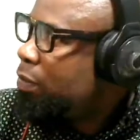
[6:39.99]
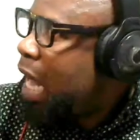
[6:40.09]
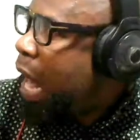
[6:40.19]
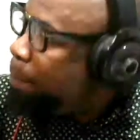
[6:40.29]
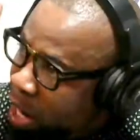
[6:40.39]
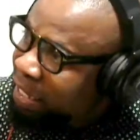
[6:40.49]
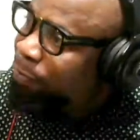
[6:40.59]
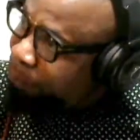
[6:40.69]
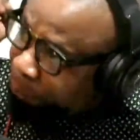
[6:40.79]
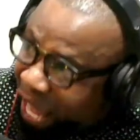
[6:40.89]
among the
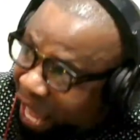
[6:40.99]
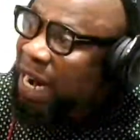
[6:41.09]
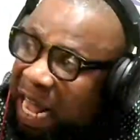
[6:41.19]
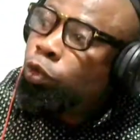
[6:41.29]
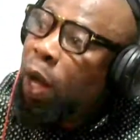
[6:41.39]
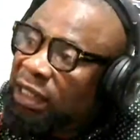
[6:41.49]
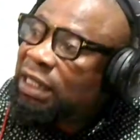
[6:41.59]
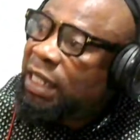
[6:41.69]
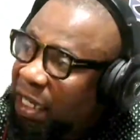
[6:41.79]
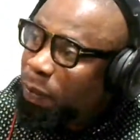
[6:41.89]
final
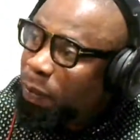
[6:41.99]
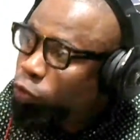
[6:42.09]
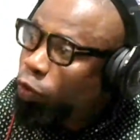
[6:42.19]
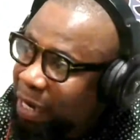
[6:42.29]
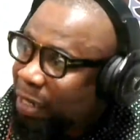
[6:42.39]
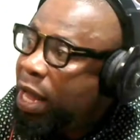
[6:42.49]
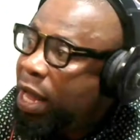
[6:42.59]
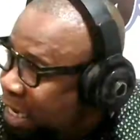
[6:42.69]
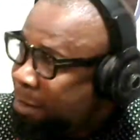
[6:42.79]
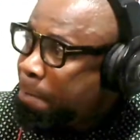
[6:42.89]
26 man squad, no,
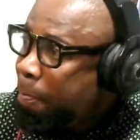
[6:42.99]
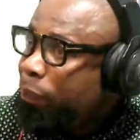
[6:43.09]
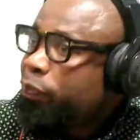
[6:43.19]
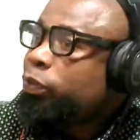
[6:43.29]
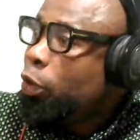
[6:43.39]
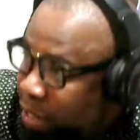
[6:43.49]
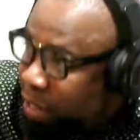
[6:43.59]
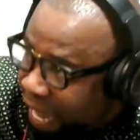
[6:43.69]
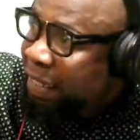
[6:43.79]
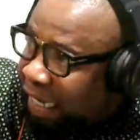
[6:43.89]
Eddie, who
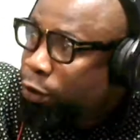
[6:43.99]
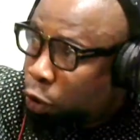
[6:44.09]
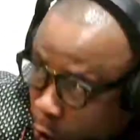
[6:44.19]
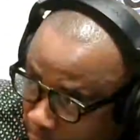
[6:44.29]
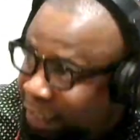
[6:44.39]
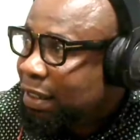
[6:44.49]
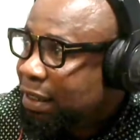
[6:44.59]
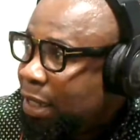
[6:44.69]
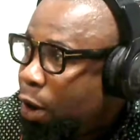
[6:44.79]
your agent, you know this,